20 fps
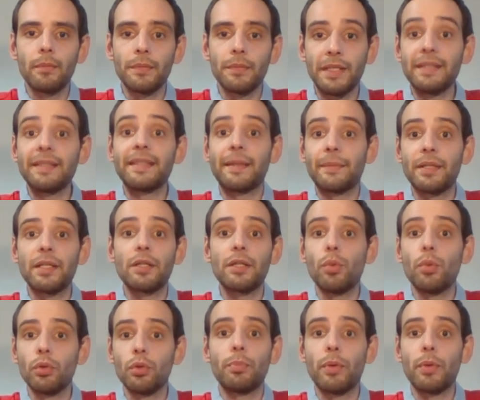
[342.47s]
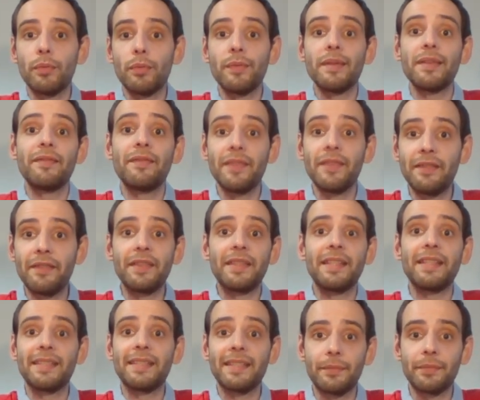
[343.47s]
This is something you want to promote. If it
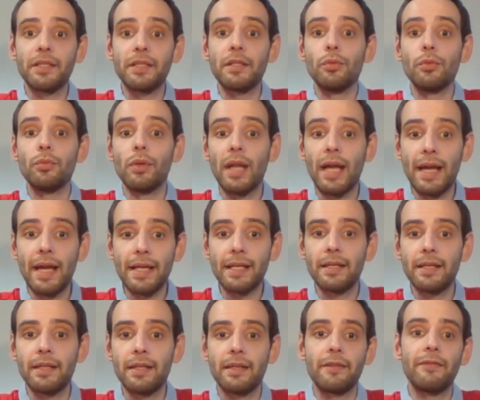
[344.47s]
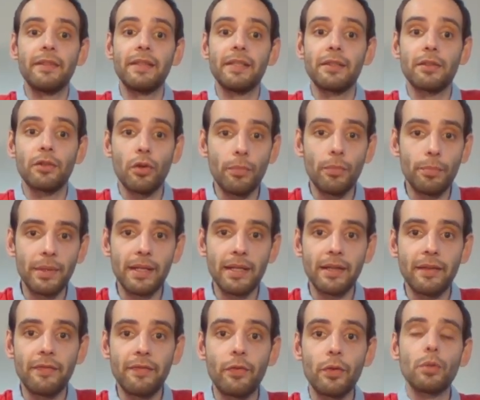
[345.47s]
is something you like, if it is
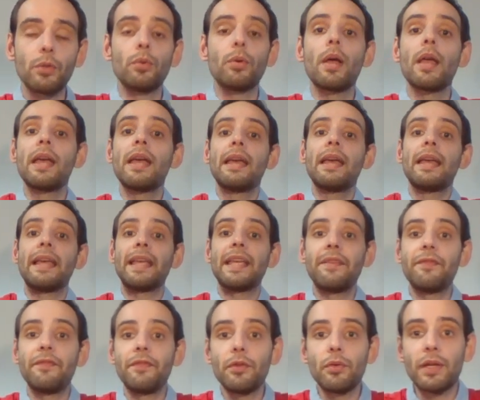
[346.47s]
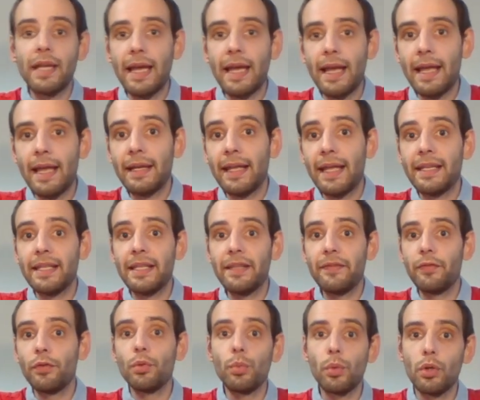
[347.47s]
compelling for you, if you can and
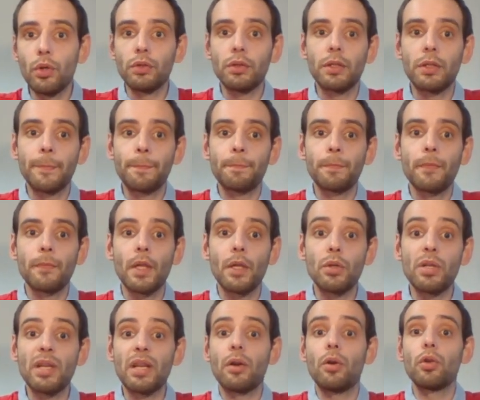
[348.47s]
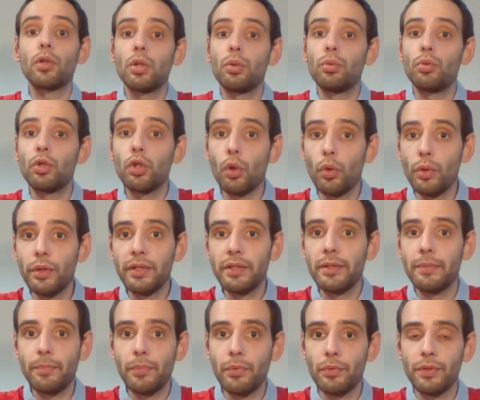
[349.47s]
if you want, you can also join
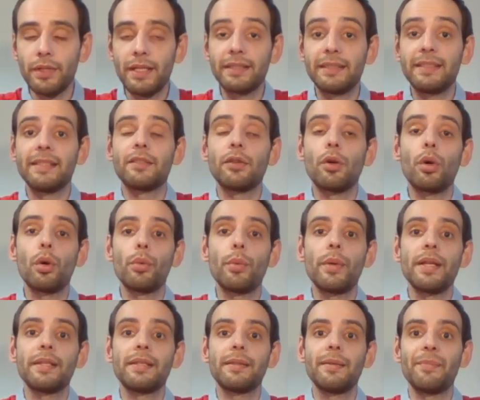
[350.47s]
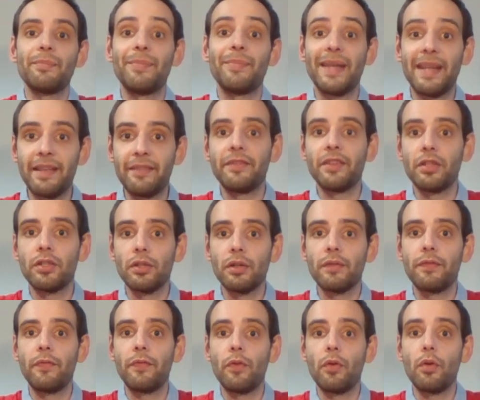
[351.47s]
the product. It's always
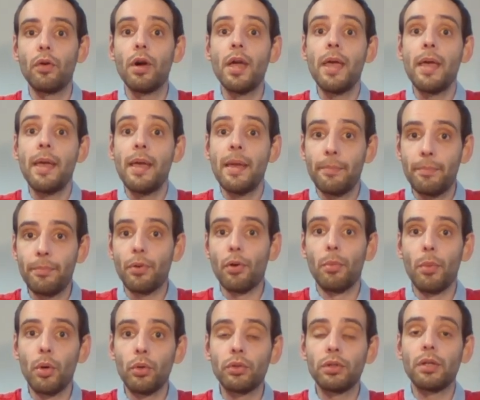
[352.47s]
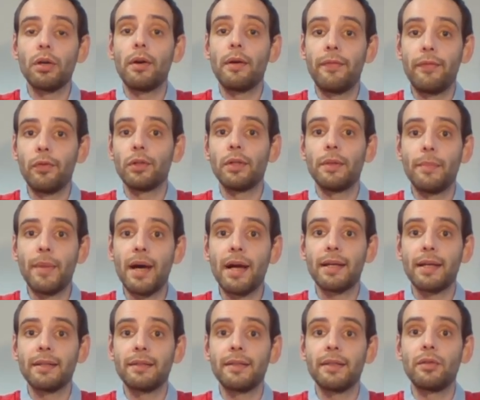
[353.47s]
beneficial for promoter or for the
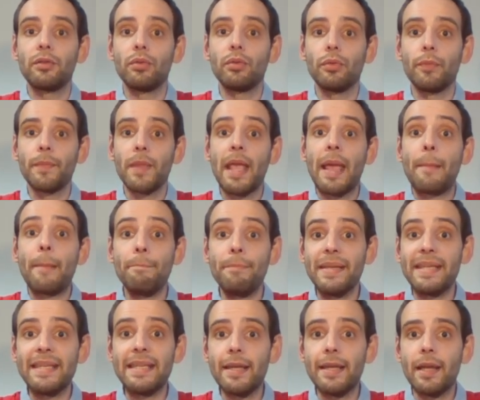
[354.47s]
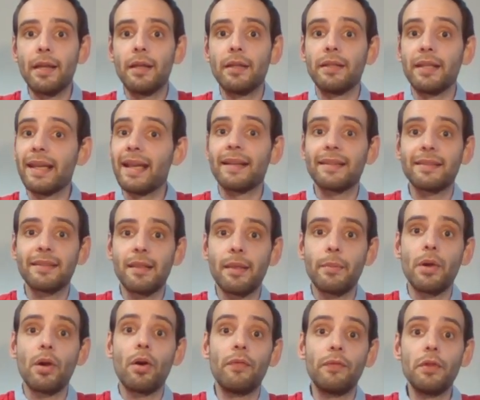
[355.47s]
marketer to be the
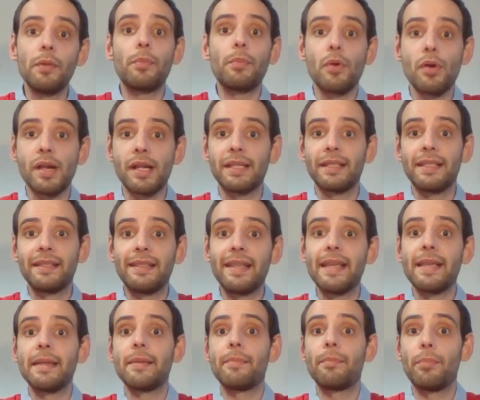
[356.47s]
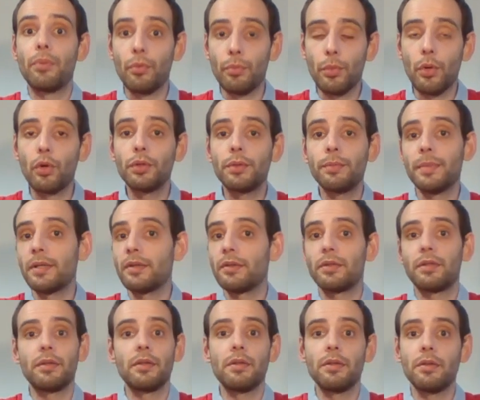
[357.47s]
customer of the product that they promote,
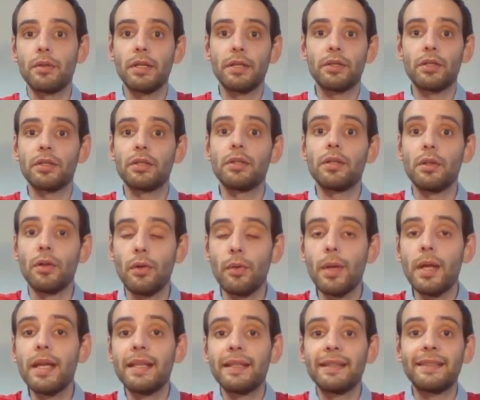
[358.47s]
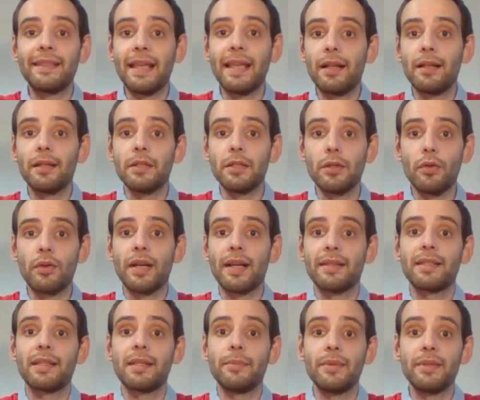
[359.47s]
because you can just tell your
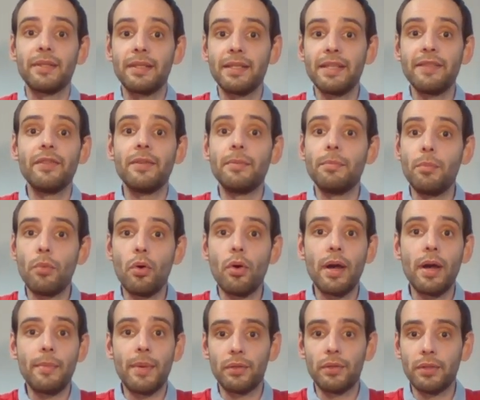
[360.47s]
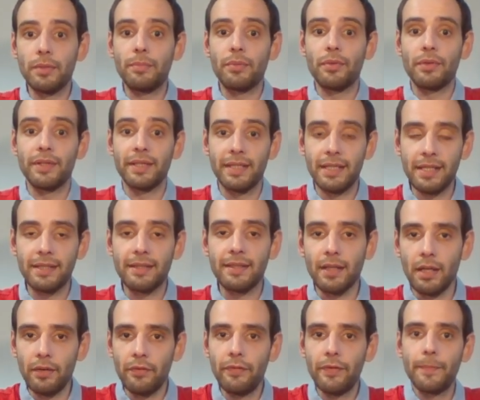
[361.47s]
customers even more about the product
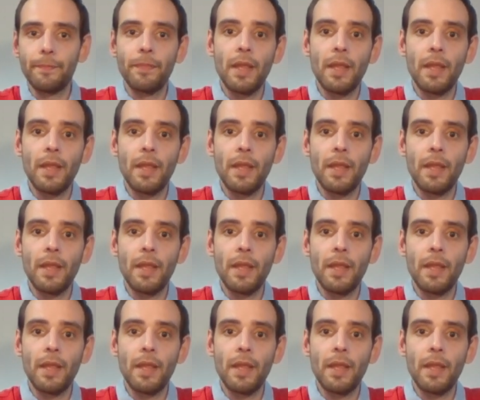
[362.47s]
itself.